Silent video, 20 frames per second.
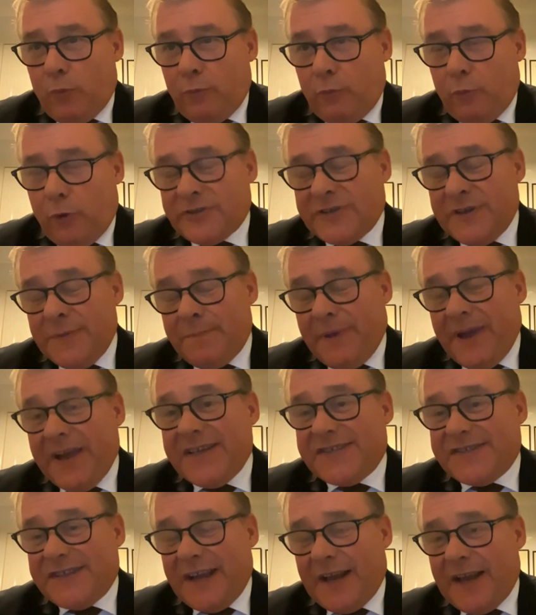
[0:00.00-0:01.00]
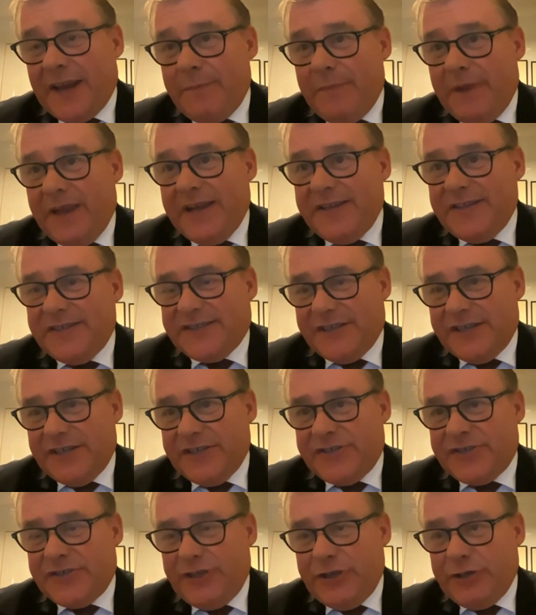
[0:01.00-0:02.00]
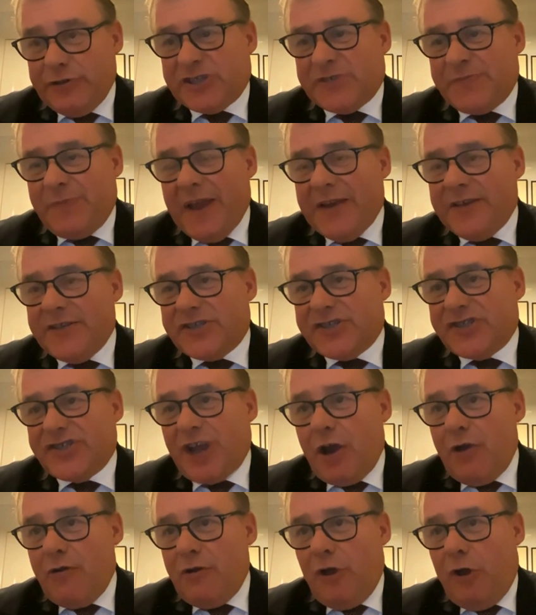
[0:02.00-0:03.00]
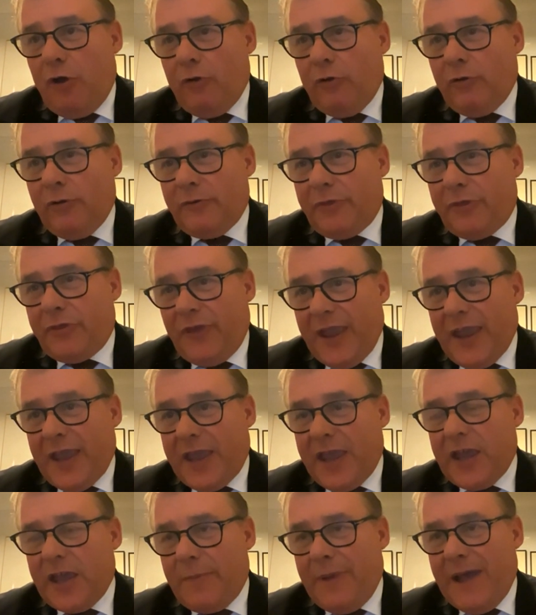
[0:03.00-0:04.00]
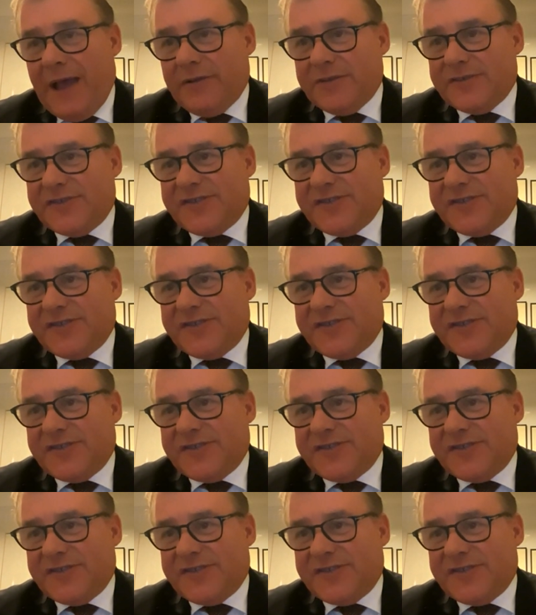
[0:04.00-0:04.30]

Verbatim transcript: what it basically means is you spend so long thinking about